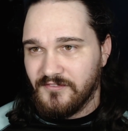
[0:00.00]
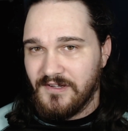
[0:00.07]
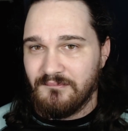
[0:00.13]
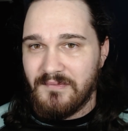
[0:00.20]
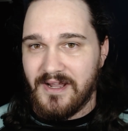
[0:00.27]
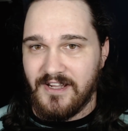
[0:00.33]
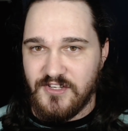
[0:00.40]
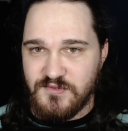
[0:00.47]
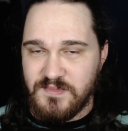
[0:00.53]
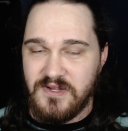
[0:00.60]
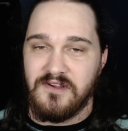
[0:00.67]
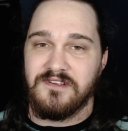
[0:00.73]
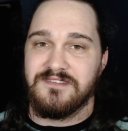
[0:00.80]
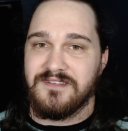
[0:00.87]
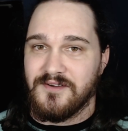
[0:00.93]
in my
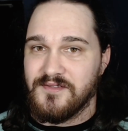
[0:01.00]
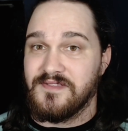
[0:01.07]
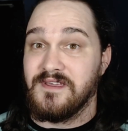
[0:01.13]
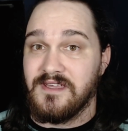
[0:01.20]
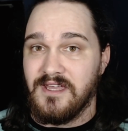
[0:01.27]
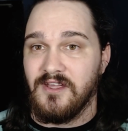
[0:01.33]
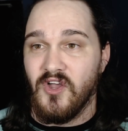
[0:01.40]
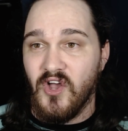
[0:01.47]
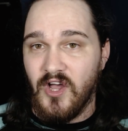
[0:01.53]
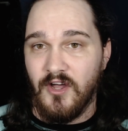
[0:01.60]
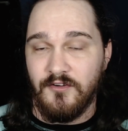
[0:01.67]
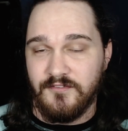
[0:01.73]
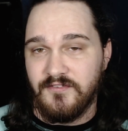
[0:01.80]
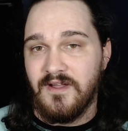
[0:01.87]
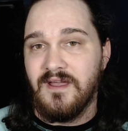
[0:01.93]
experience, they're thinking
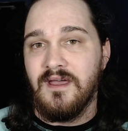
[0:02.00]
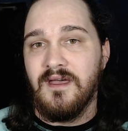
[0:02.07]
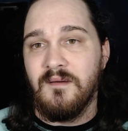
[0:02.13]
of